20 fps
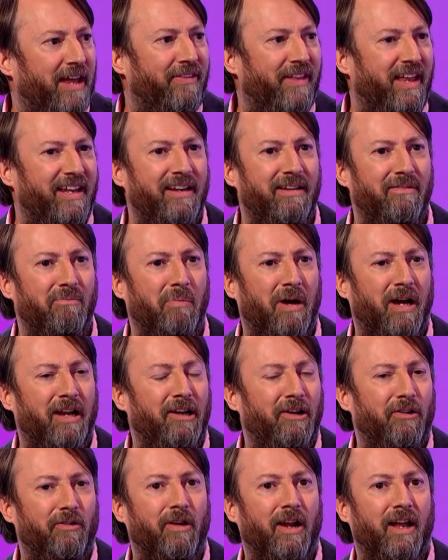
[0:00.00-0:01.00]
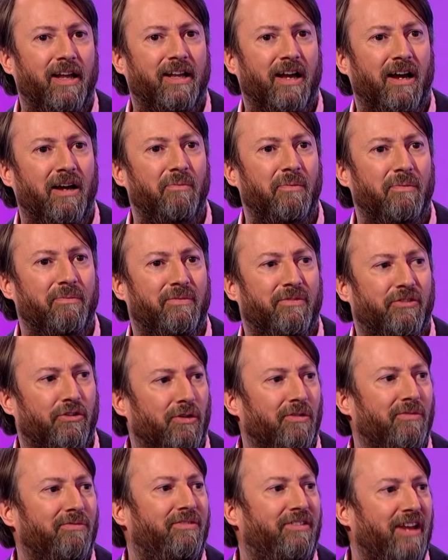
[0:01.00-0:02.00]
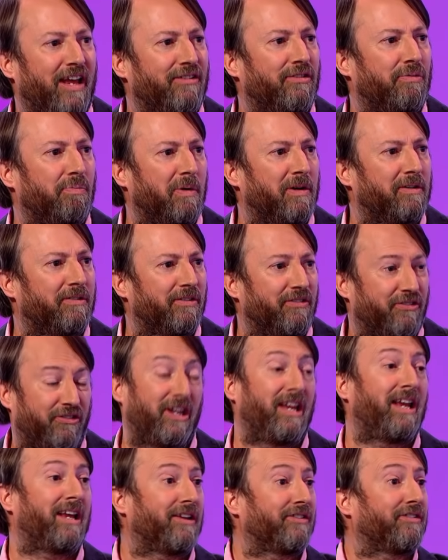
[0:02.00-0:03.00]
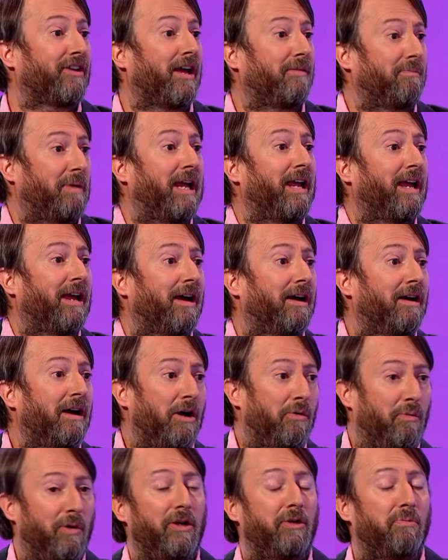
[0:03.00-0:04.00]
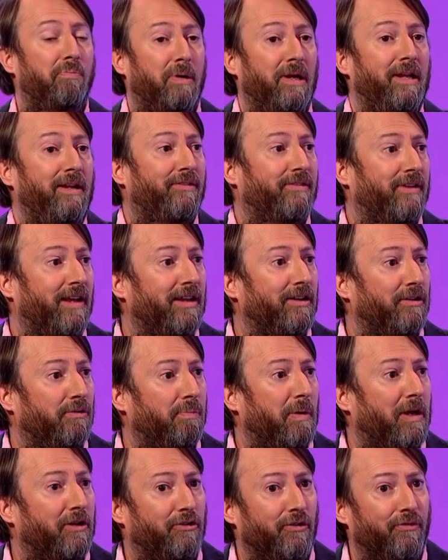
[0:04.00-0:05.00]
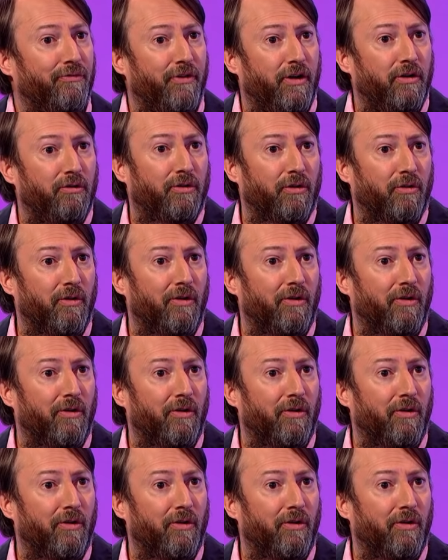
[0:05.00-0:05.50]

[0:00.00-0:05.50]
And then it might look like I'm sort of desperate to... Seeing as I'm here, will you please take a special photo of me?